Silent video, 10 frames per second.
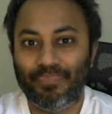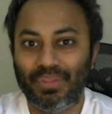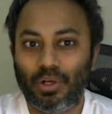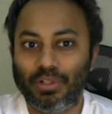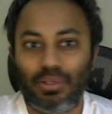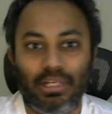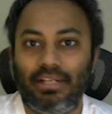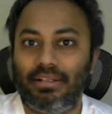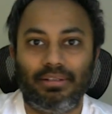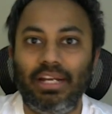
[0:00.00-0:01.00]
also
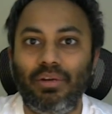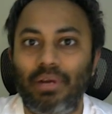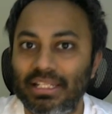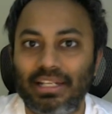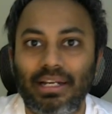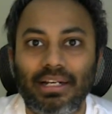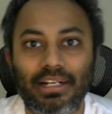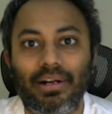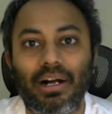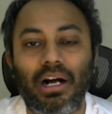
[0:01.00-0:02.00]
like try to understand
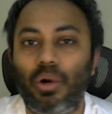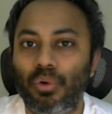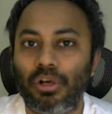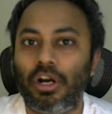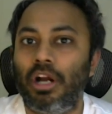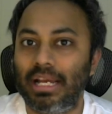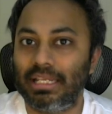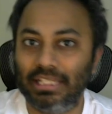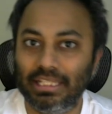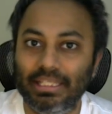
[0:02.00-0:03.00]
how
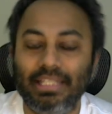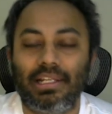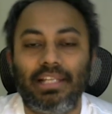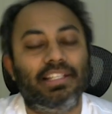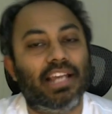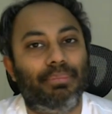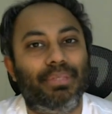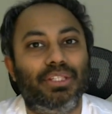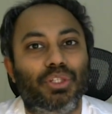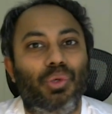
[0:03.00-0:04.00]
contrasting these lines can
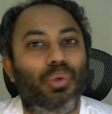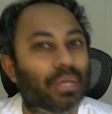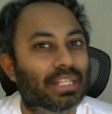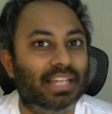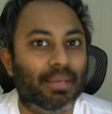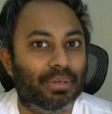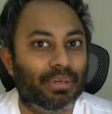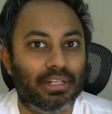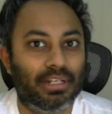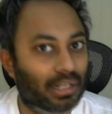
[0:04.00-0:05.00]
be. So Queen's
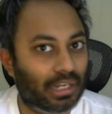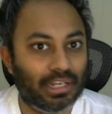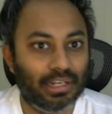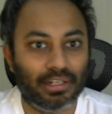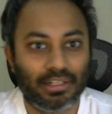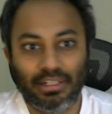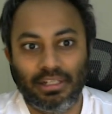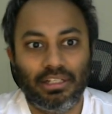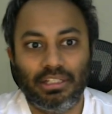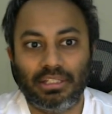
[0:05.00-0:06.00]
Gambit declined
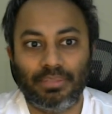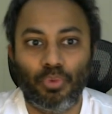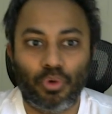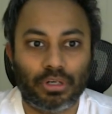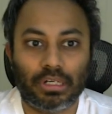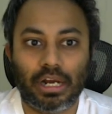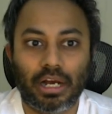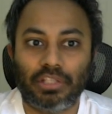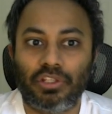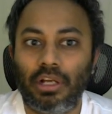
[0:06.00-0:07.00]
is
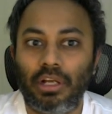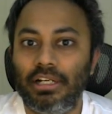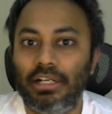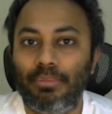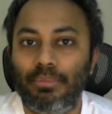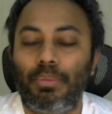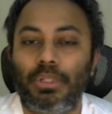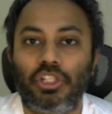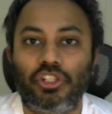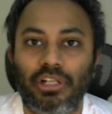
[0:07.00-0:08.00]
more solid and more
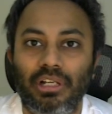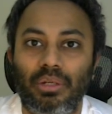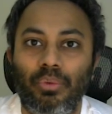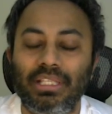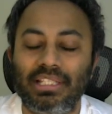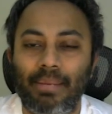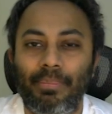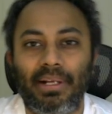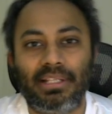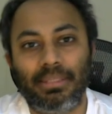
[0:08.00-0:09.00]
positional. Queen's
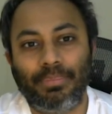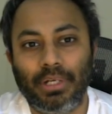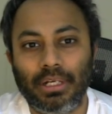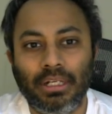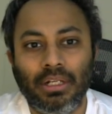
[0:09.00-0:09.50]
Gambit Accepted